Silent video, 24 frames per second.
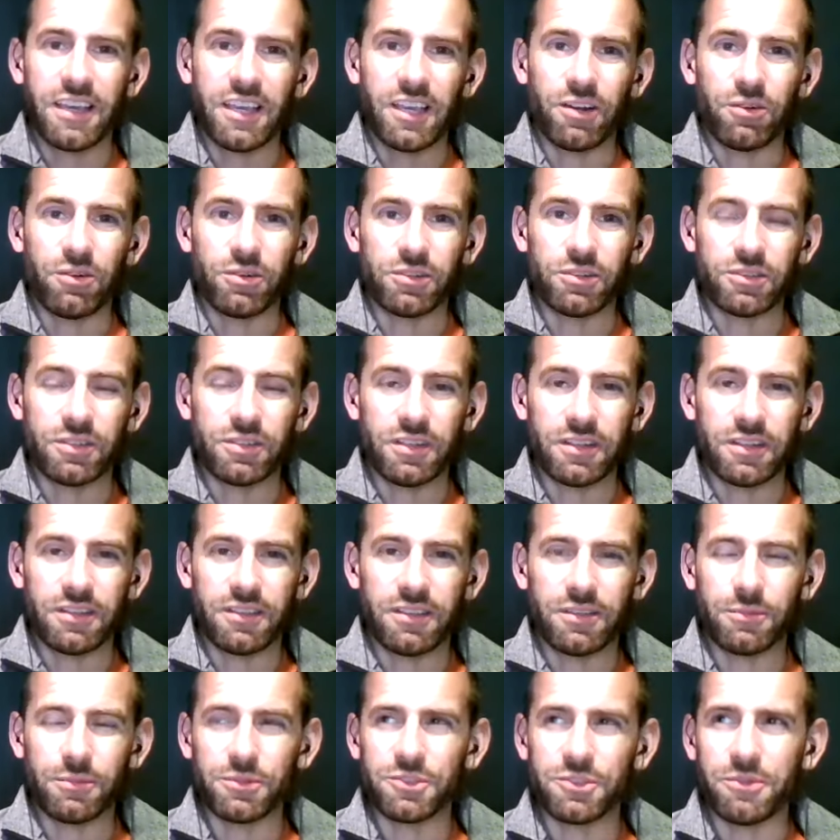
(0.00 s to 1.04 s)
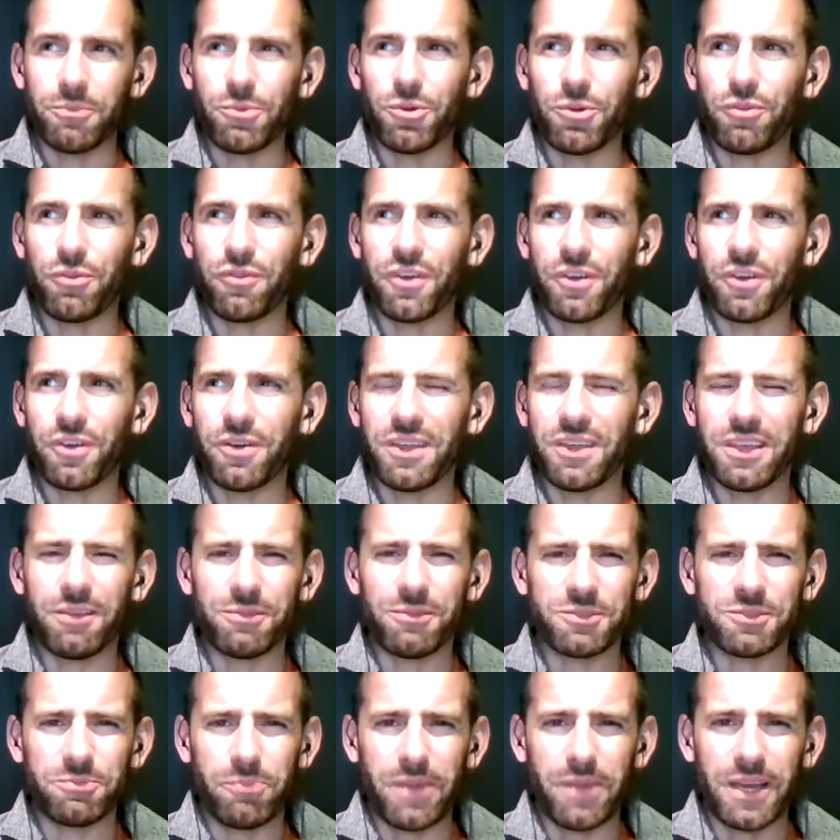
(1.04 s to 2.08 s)
there was a movie, I think it
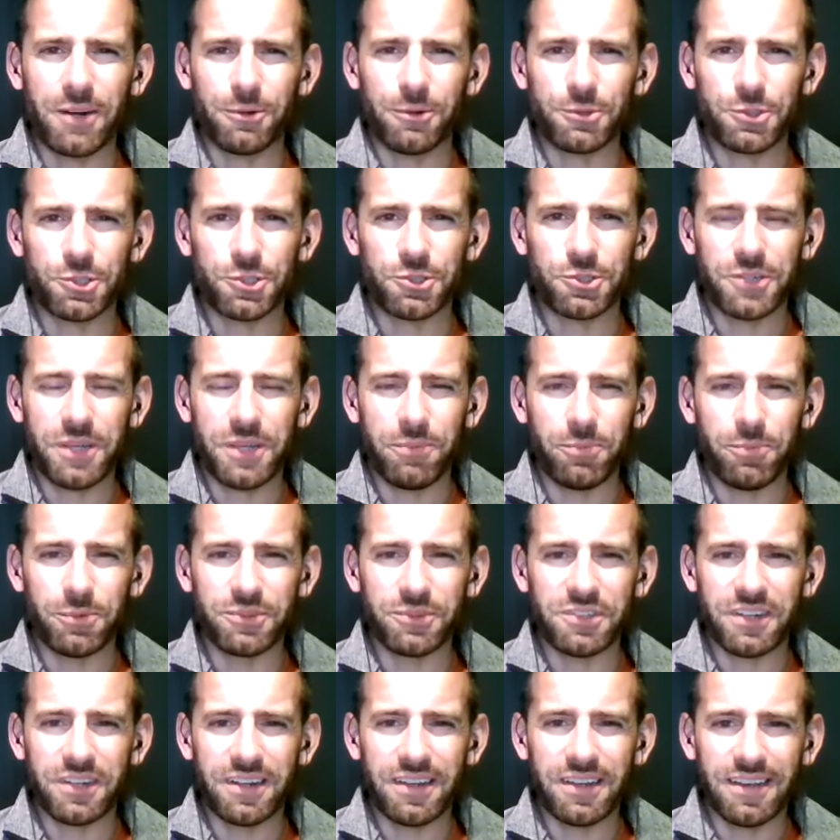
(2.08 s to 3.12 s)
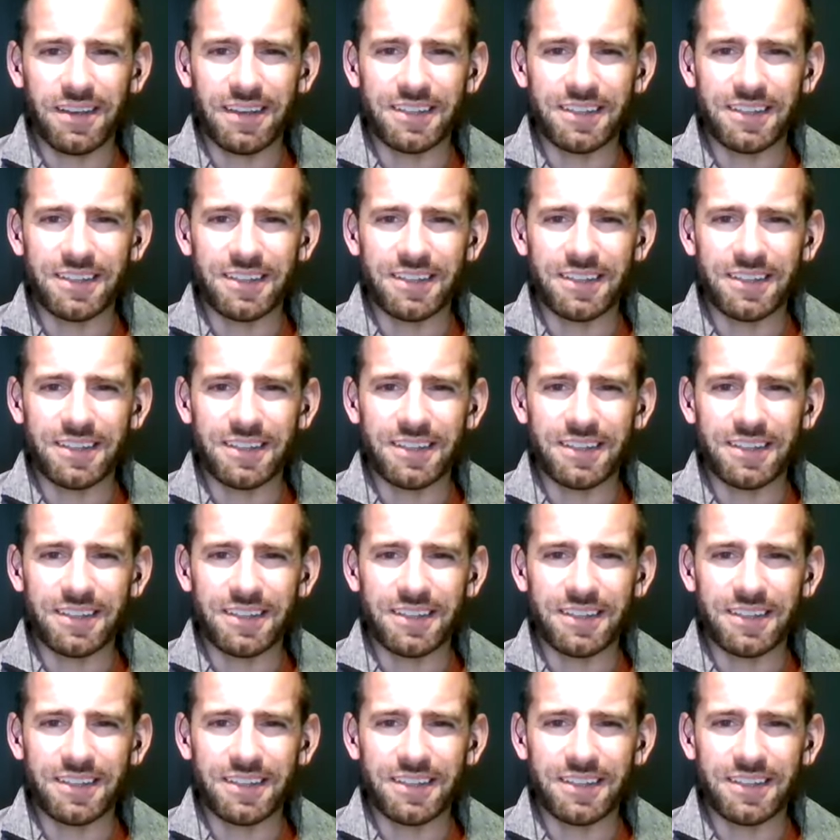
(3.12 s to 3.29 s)
was Meryl Streep was in it,